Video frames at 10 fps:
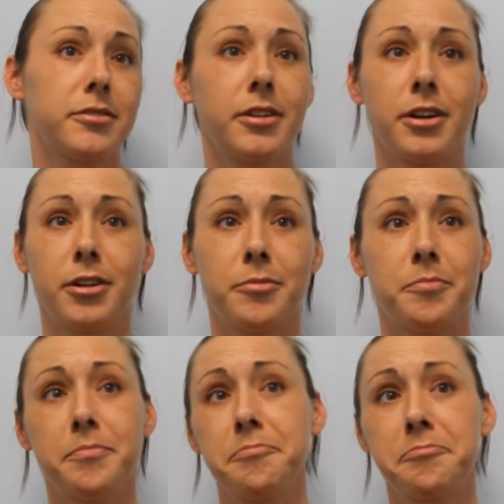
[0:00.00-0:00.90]
I
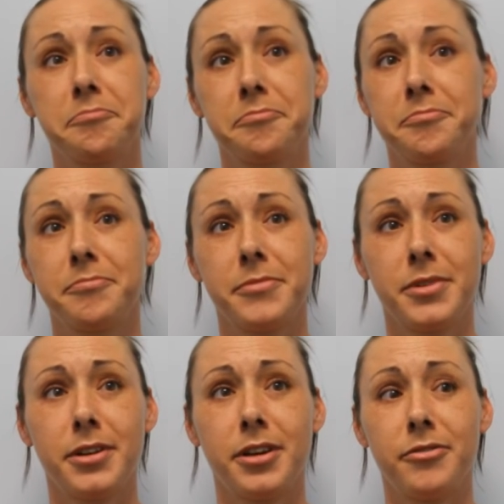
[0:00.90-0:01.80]

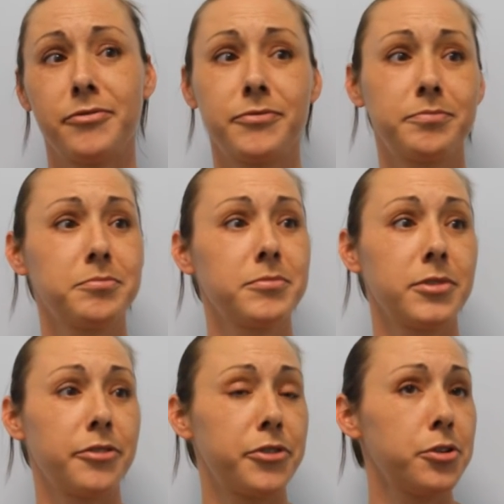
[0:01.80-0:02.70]
have a
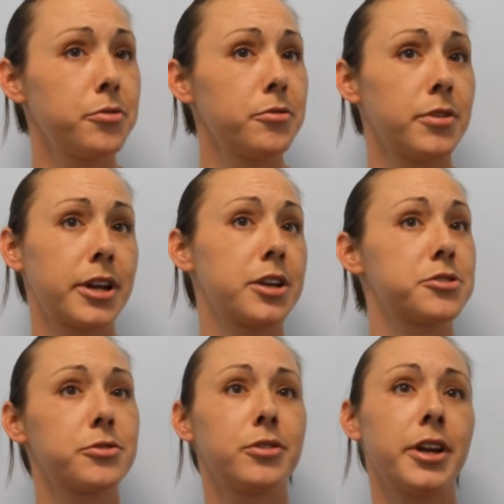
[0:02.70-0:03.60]
few
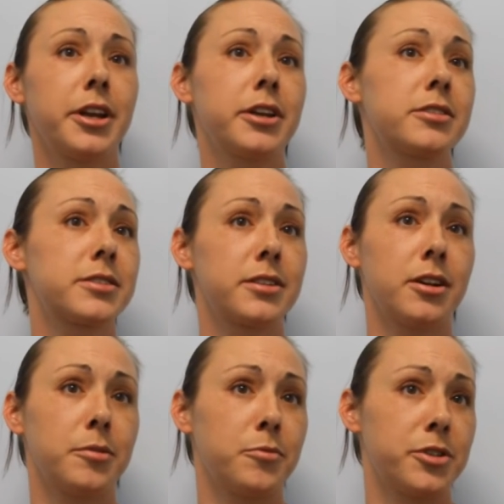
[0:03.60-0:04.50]
occasional headaches,
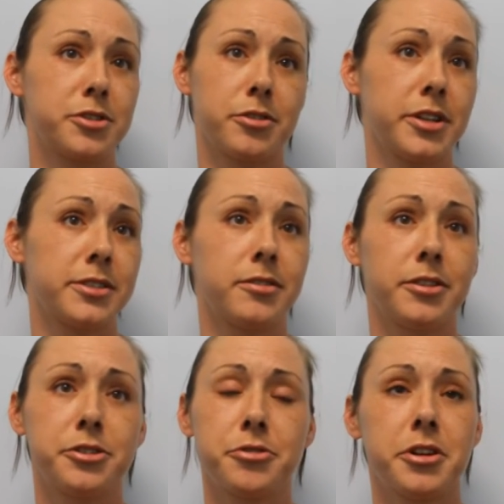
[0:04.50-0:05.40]
which are easily
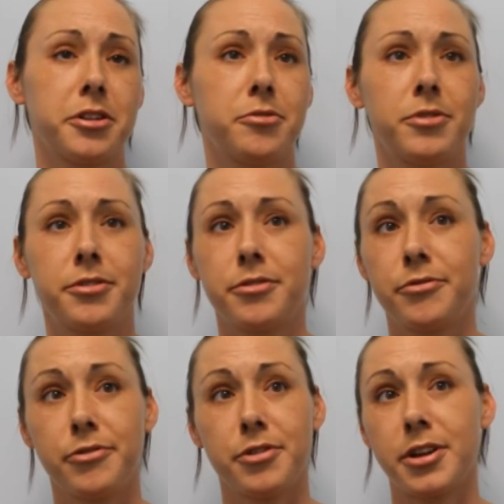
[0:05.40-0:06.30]
treated with
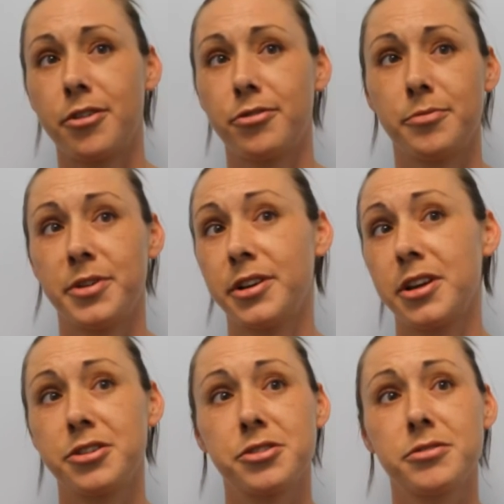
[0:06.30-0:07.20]
over-the-counter
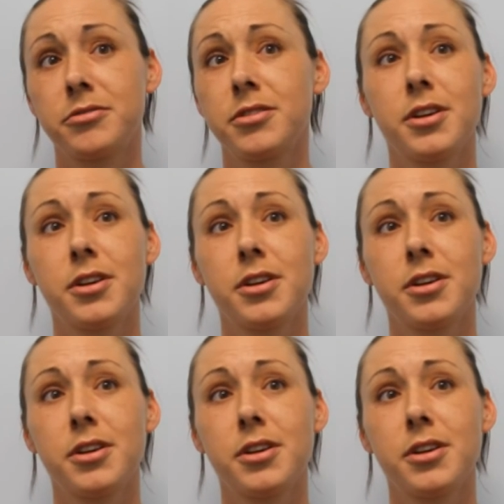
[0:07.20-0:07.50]
medication.